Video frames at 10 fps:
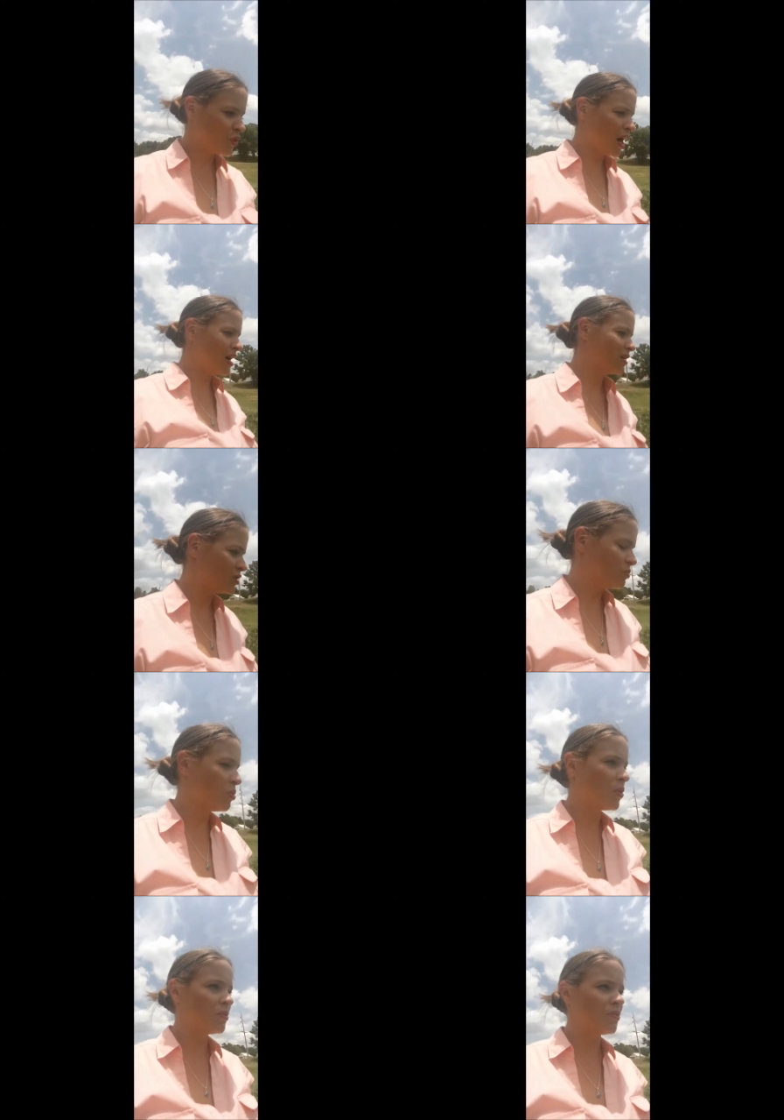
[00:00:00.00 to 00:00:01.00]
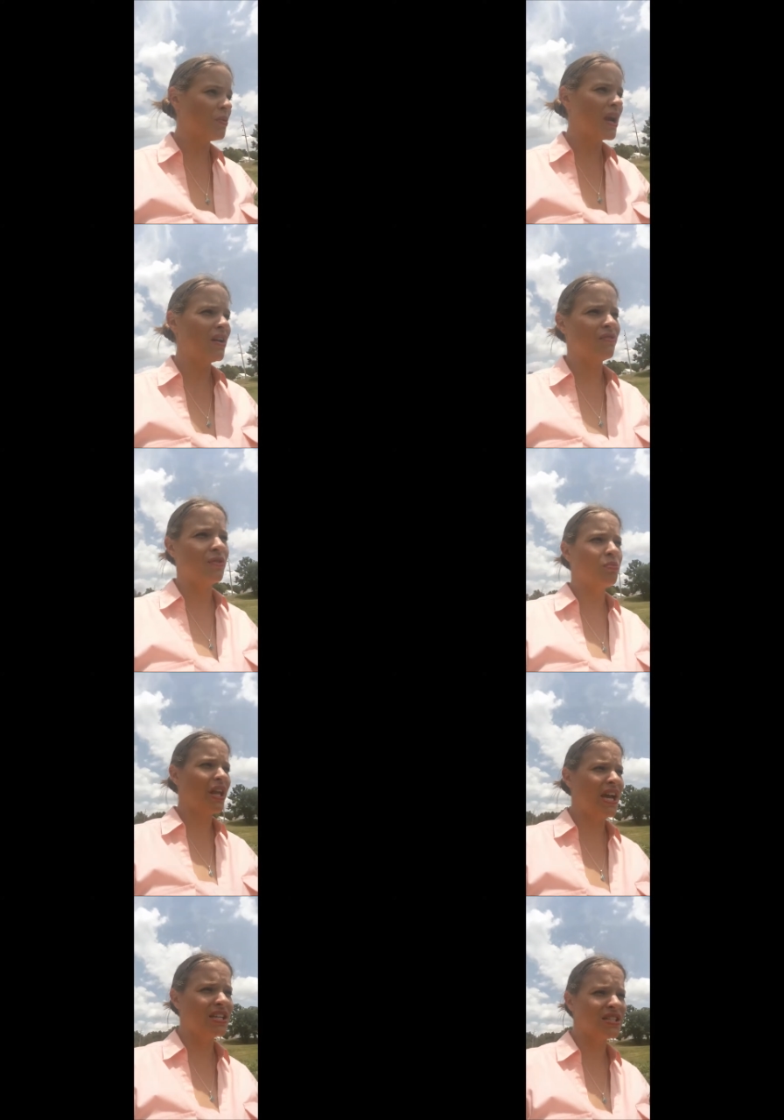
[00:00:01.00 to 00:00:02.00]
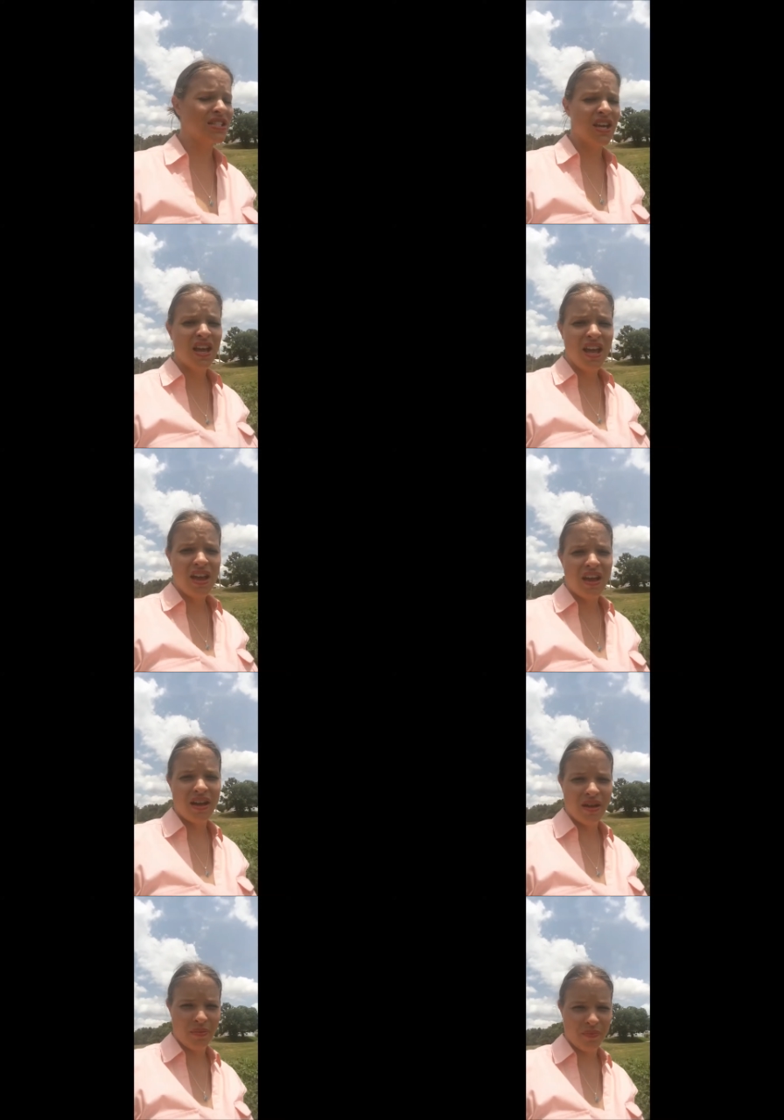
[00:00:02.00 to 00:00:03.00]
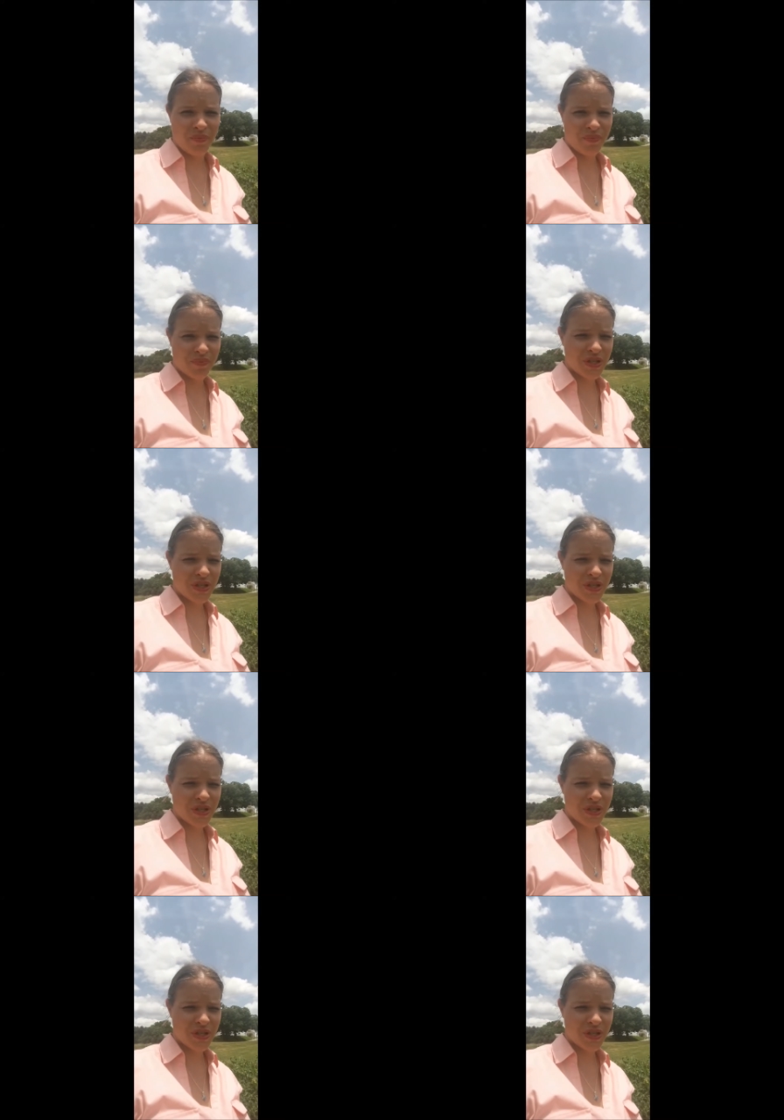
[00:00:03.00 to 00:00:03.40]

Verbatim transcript: trying to support the weight of the plants um,